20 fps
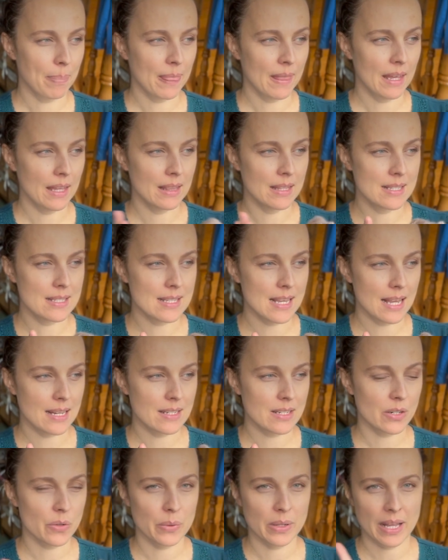in the
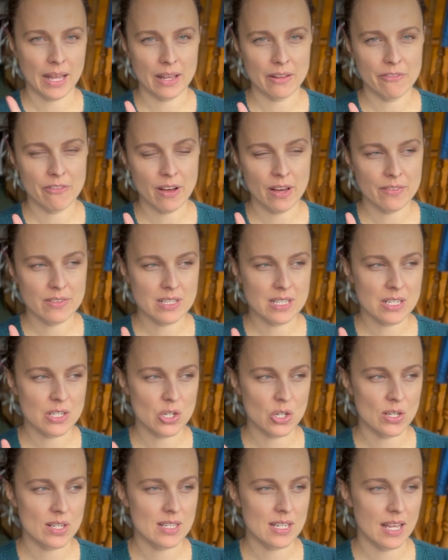center when I had five
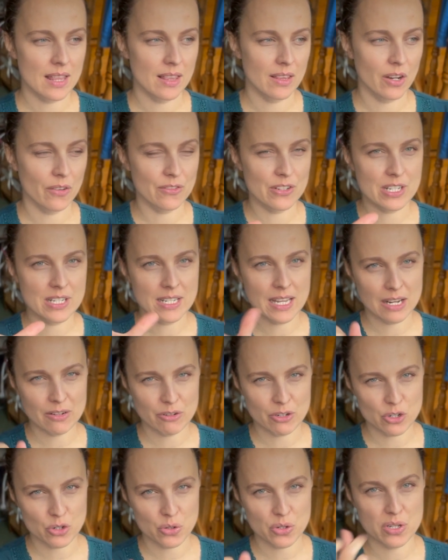stitches, and obviously that
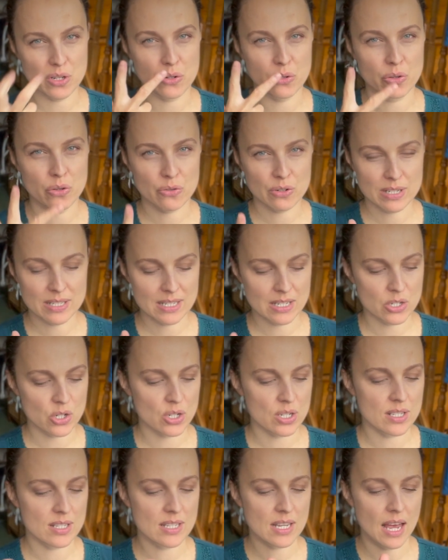reduces to three
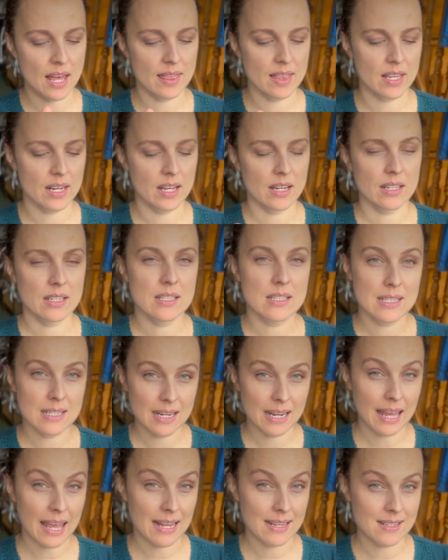stitches, and then I did
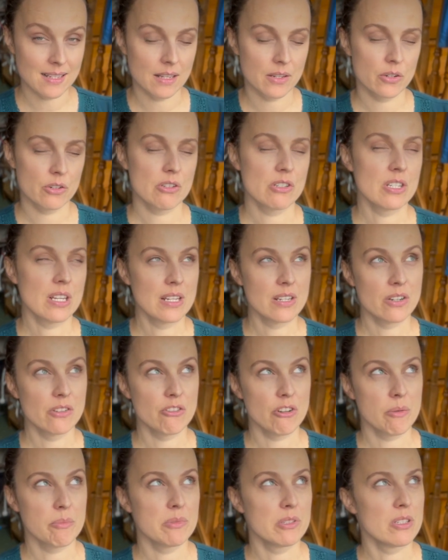again
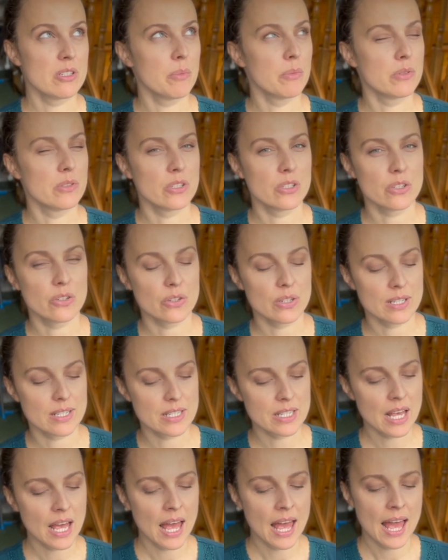center double
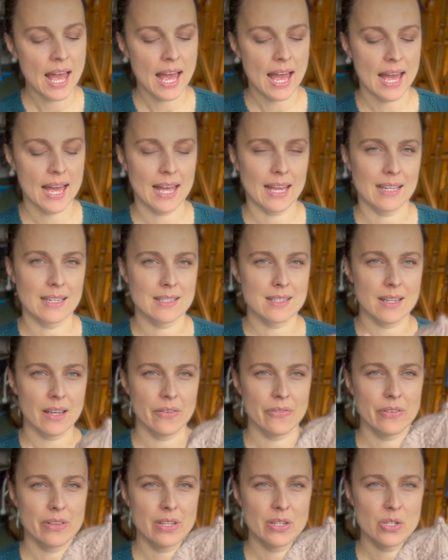decrease and I
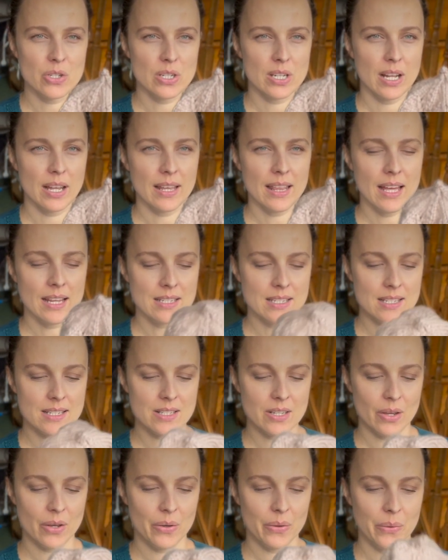finished it like that.
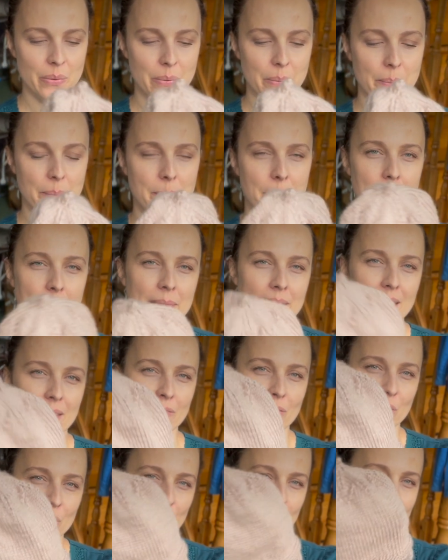So
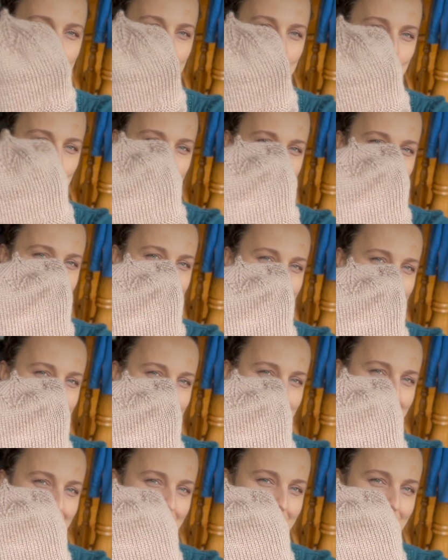if you're interested,
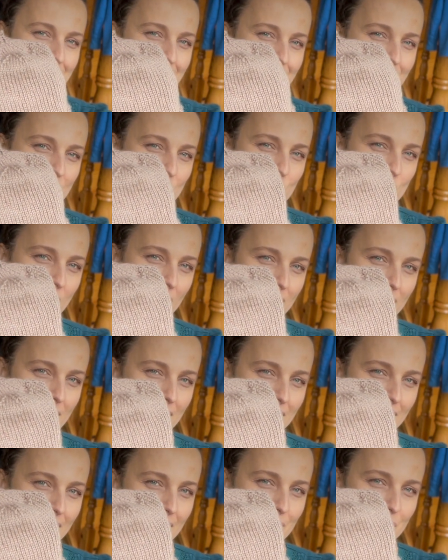check
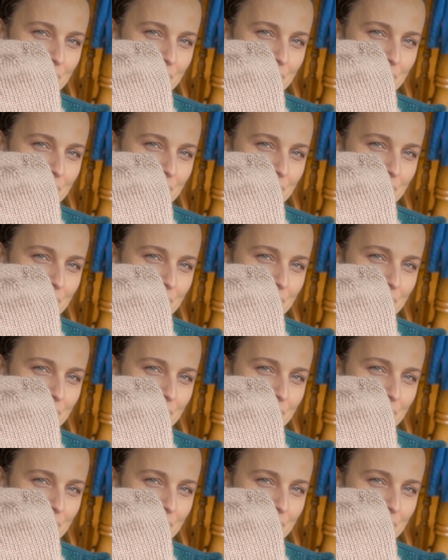that out.